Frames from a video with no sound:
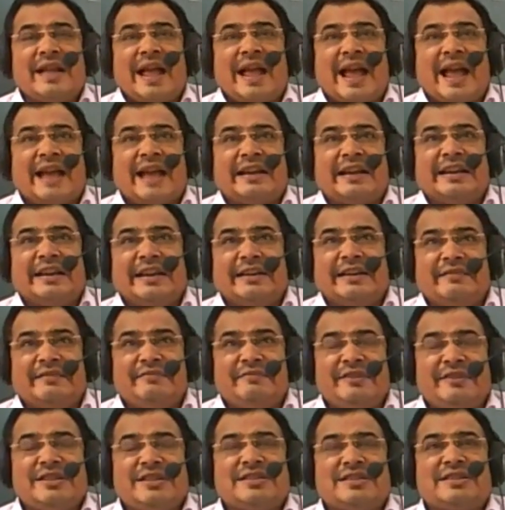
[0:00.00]
and
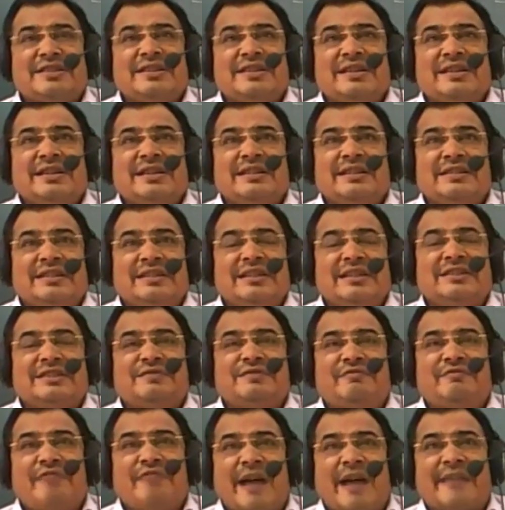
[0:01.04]
in which
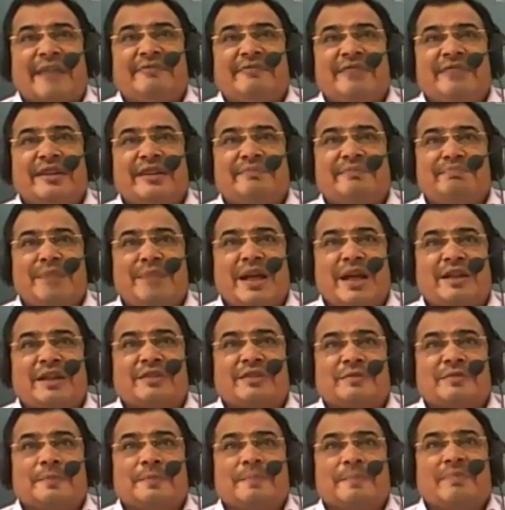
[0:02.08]
this 5-year plan
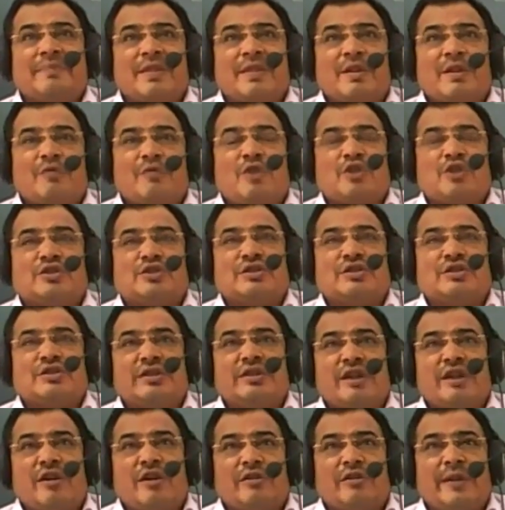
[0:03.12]
was
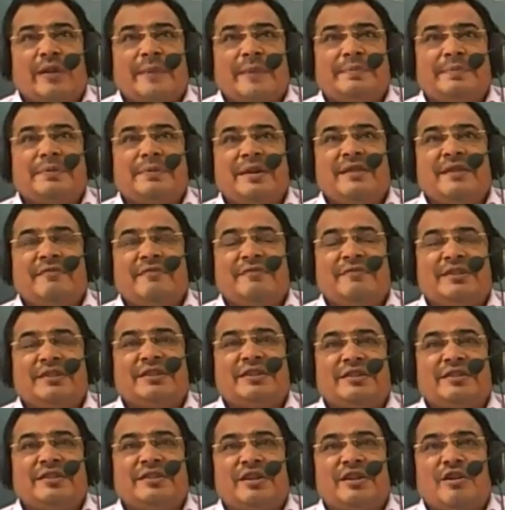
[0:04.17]
developed with
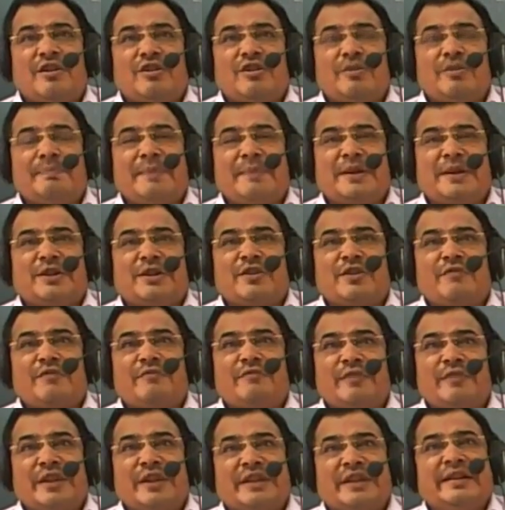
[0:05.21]
development of
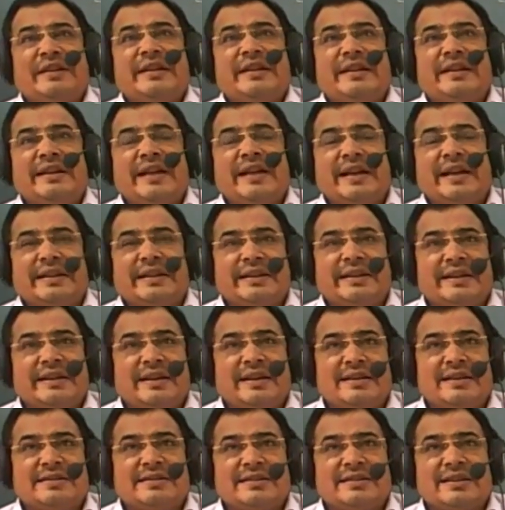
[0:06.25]
Indian
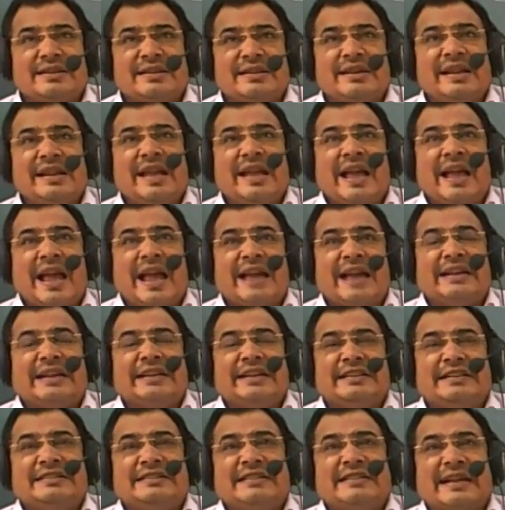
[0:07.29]
agriculture, and
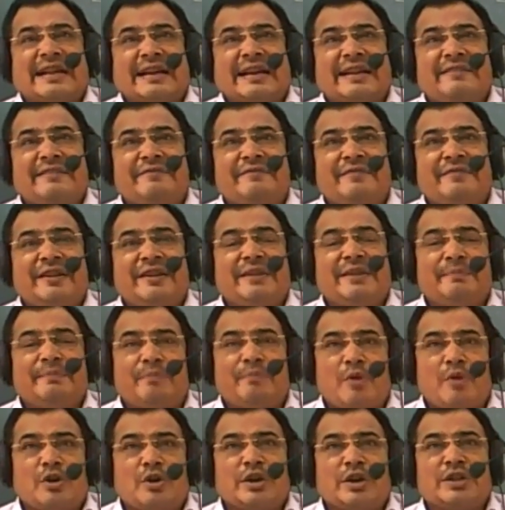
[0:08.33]
in second
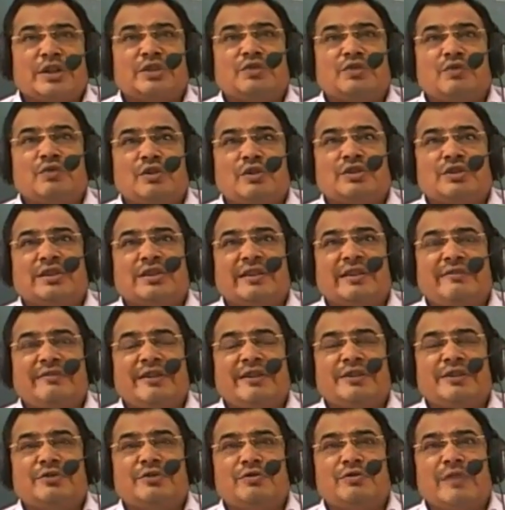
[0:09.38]
importance was
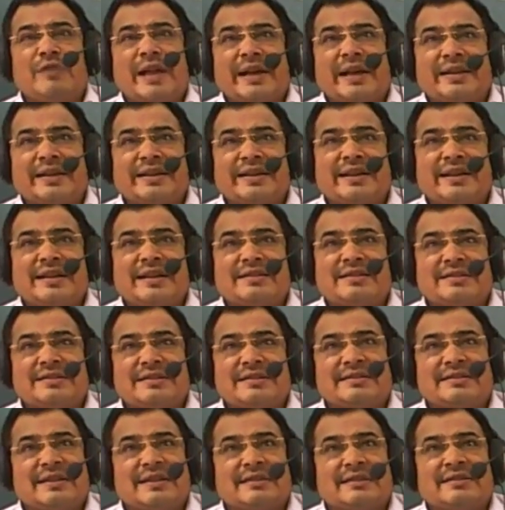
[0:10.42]
given to
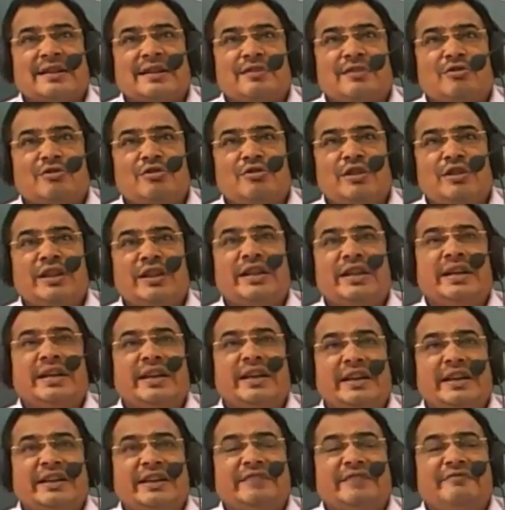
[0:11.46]
agriculture sector only
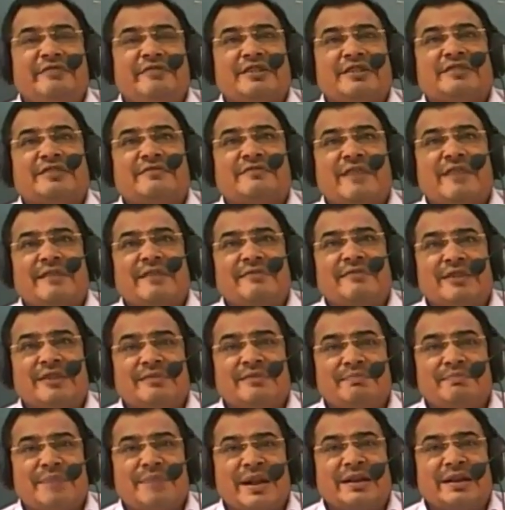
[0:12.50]
in first 5-year
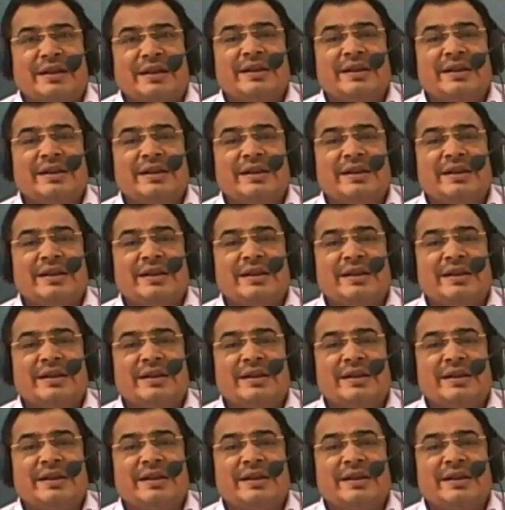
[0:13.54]
plan,